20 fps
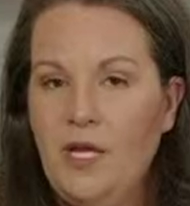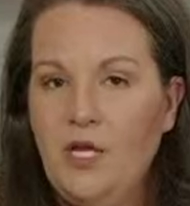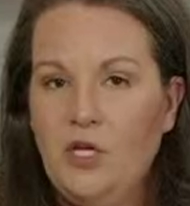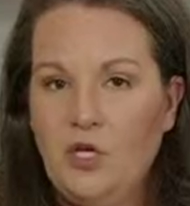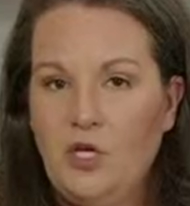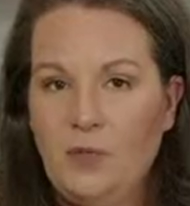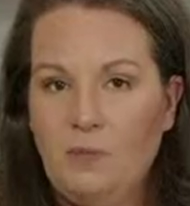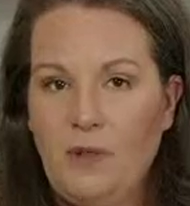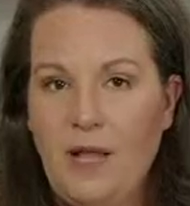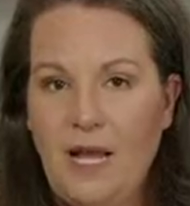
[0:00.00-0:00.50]

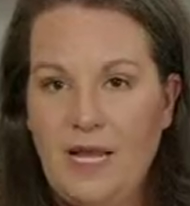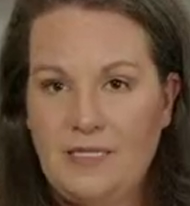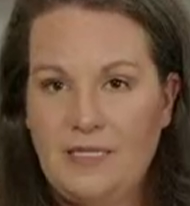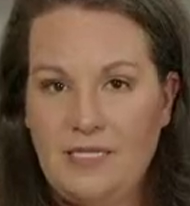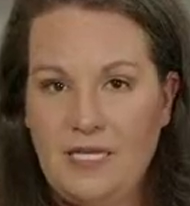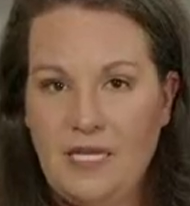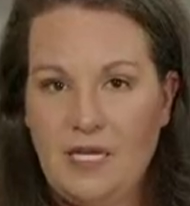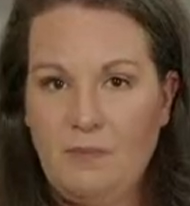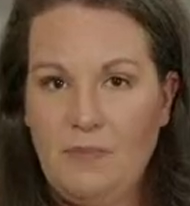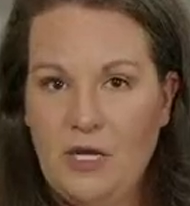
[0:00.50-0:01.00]
your
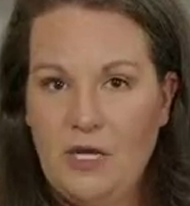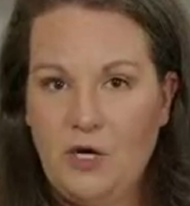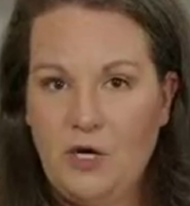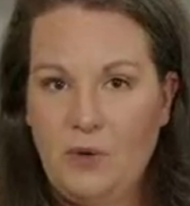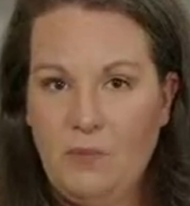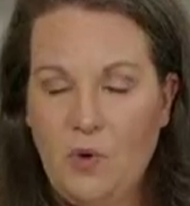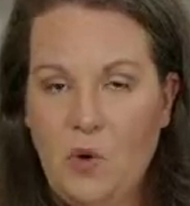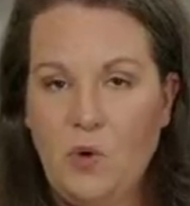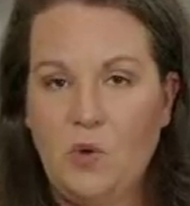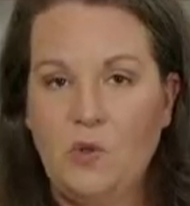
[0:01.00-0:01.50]
plastic beater
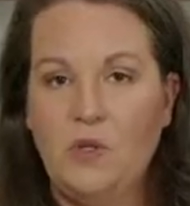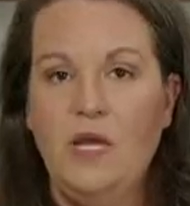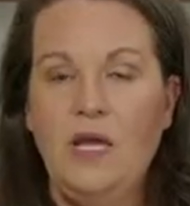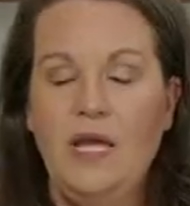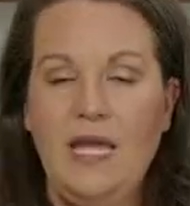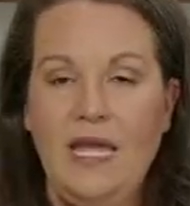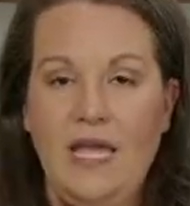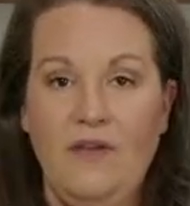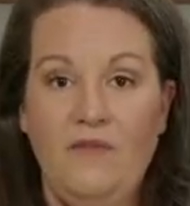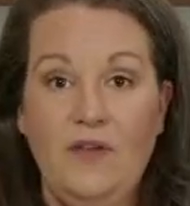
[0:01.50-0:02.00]
bowl
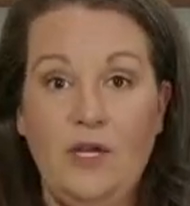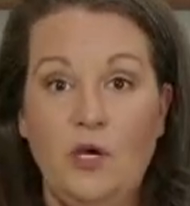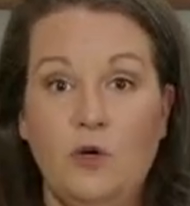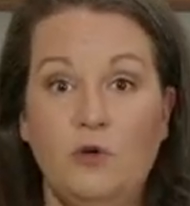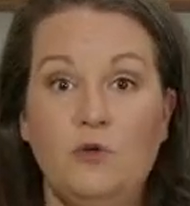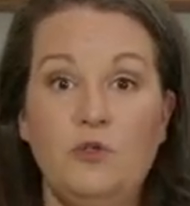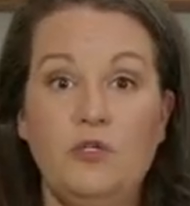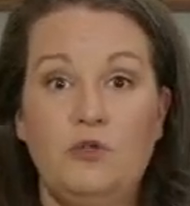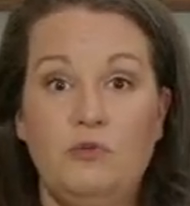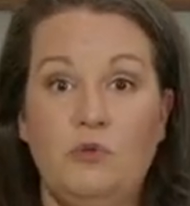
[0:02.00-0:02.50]
if it
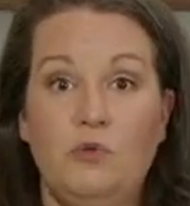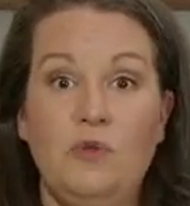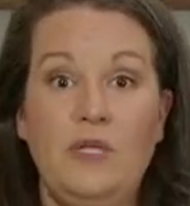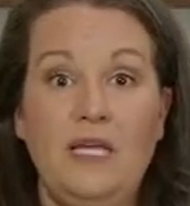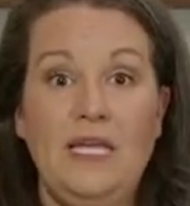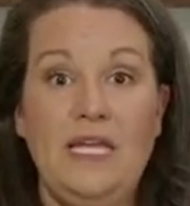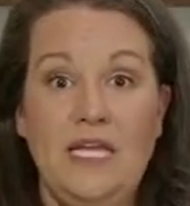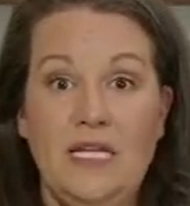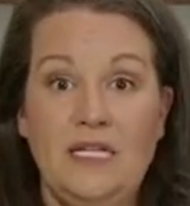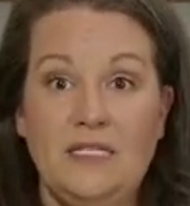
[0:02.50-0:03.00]
goes through the
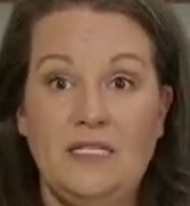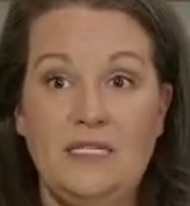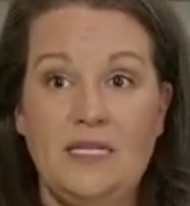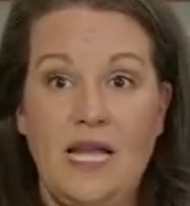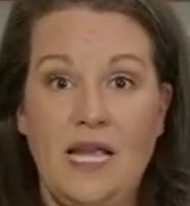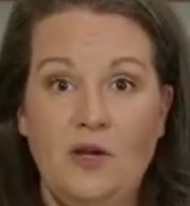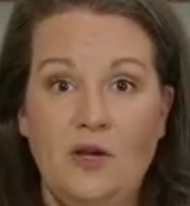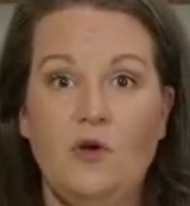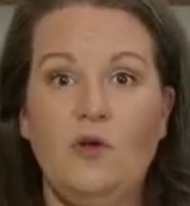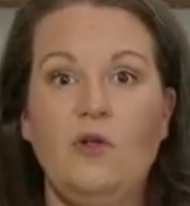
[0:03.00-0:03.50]
heat
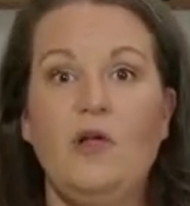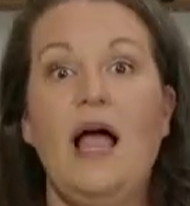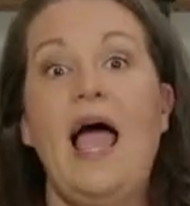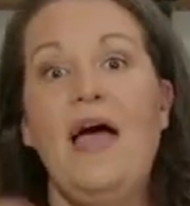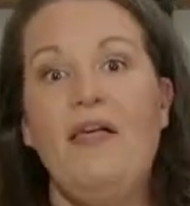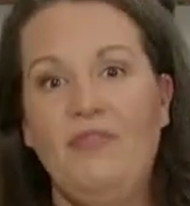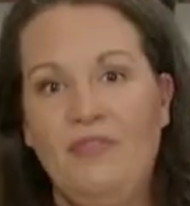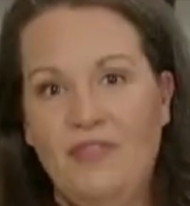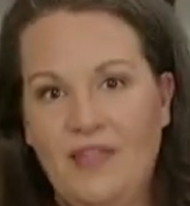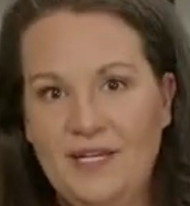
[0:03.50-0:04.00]
cycle
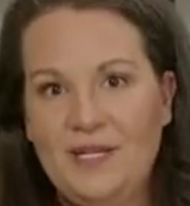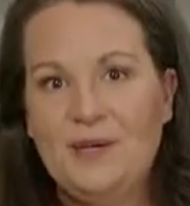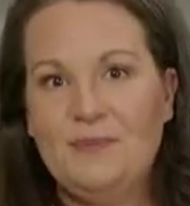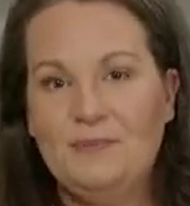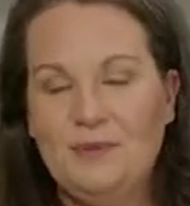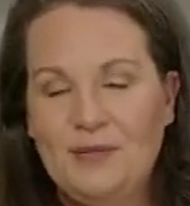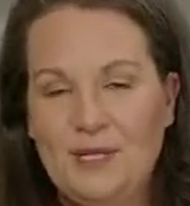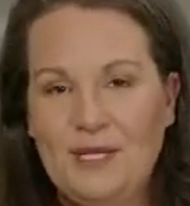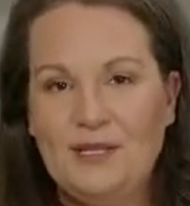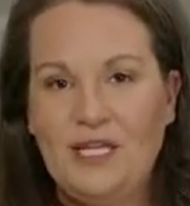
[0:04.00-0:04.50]
and then
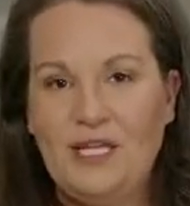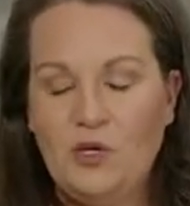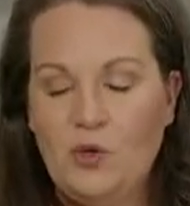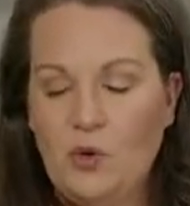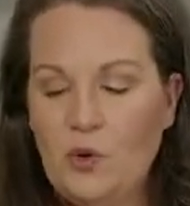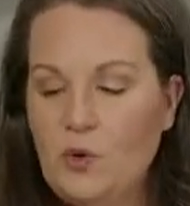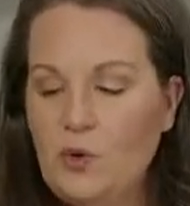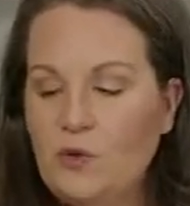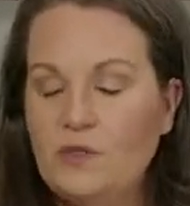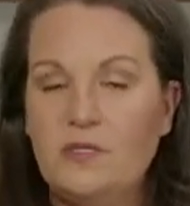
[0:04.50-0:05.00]
completely
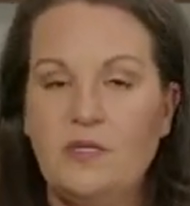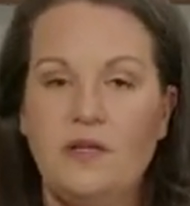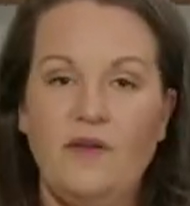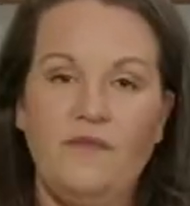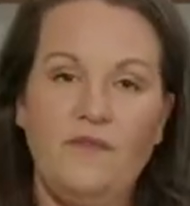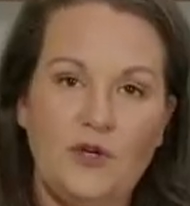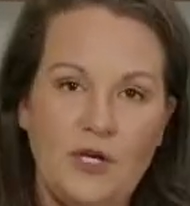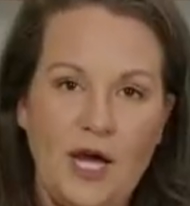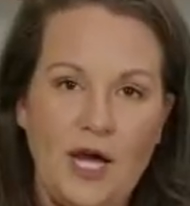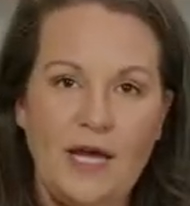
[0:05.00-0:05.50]
cools. If
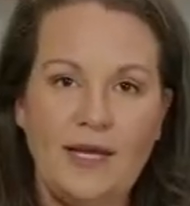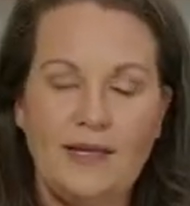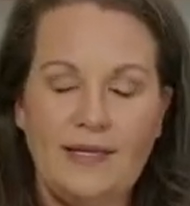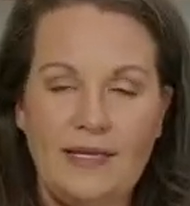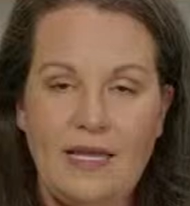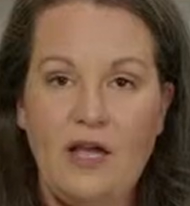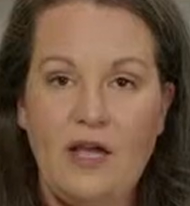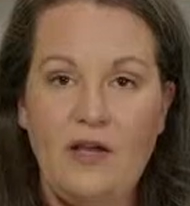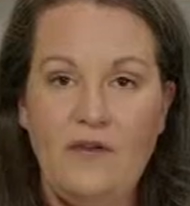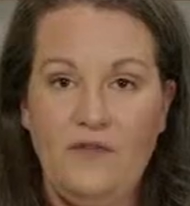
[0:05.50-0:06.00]
you're
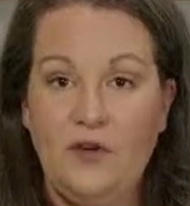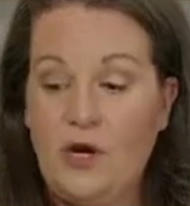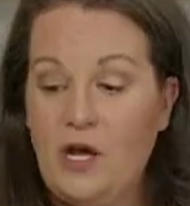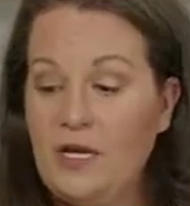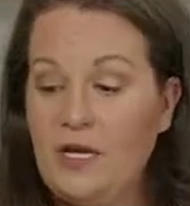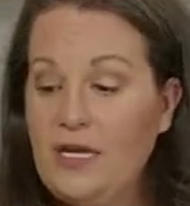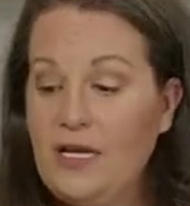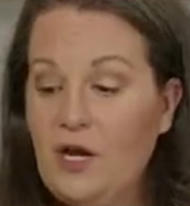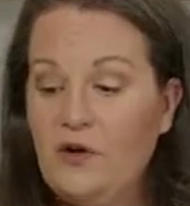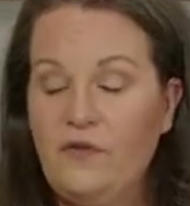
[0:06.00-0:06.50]

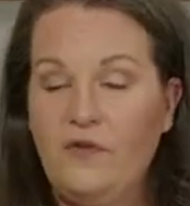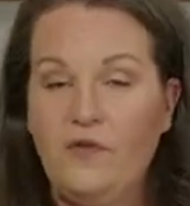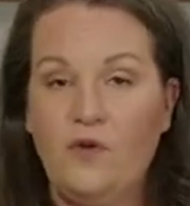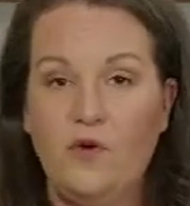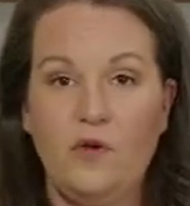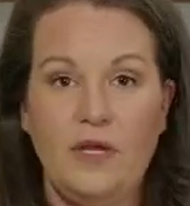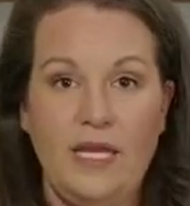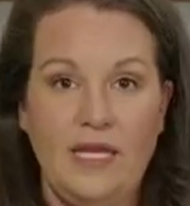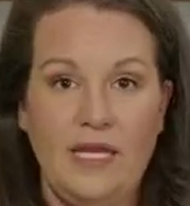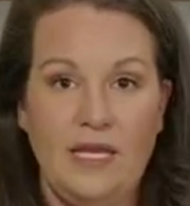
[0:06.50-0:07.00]
not
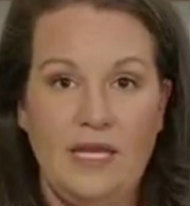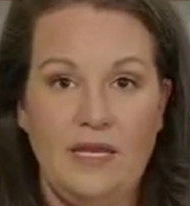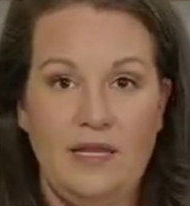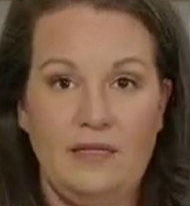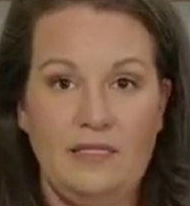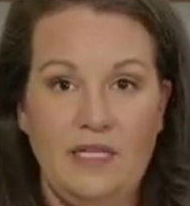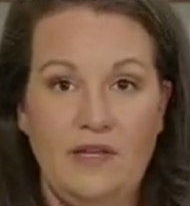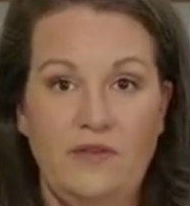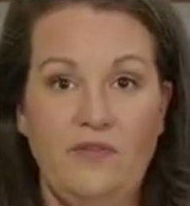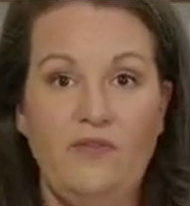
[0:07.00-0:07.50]
careful, it can
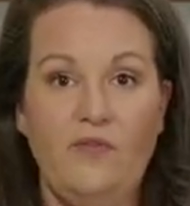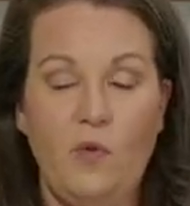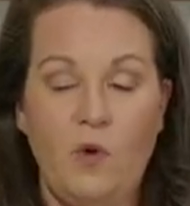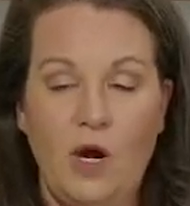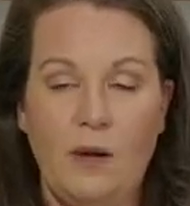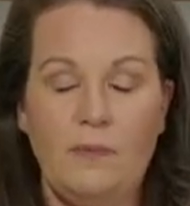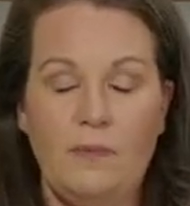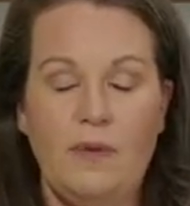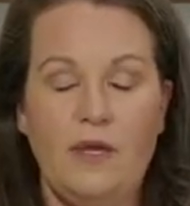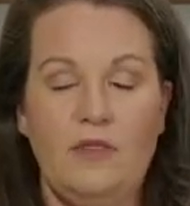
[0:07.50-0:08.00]

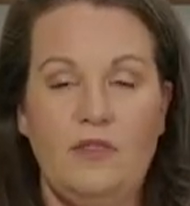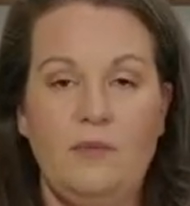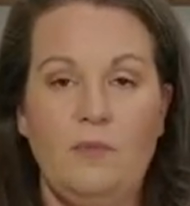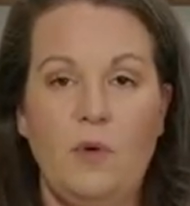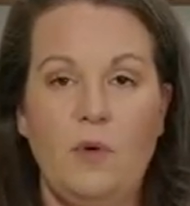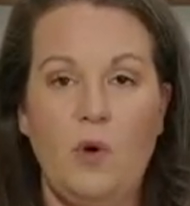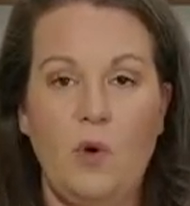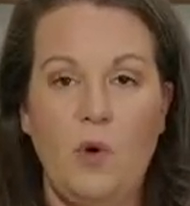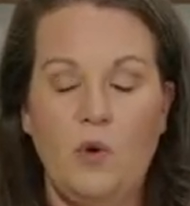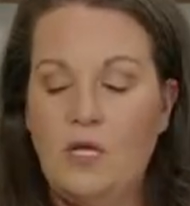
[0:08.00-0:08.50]
deform the
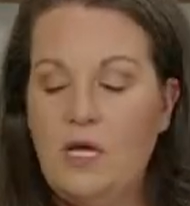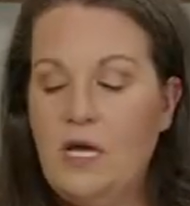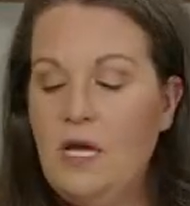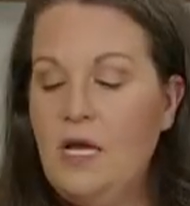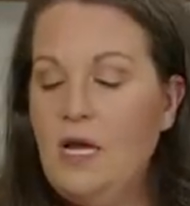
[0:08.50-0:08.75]
bowl.